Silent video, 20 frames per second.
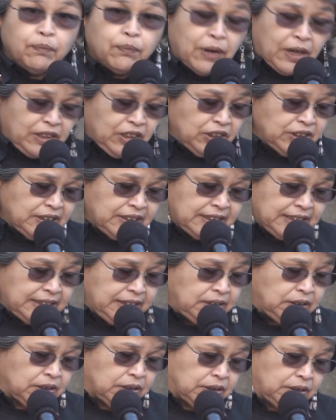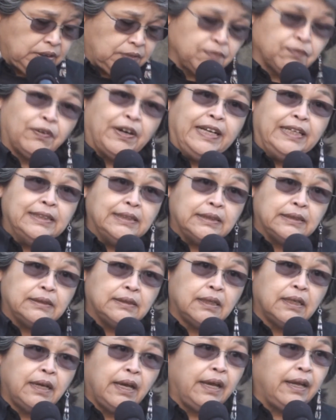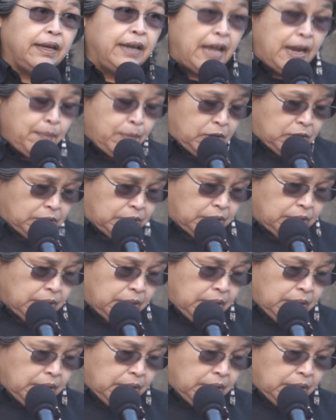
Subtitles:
brothers, sisters, friends, and neighbors.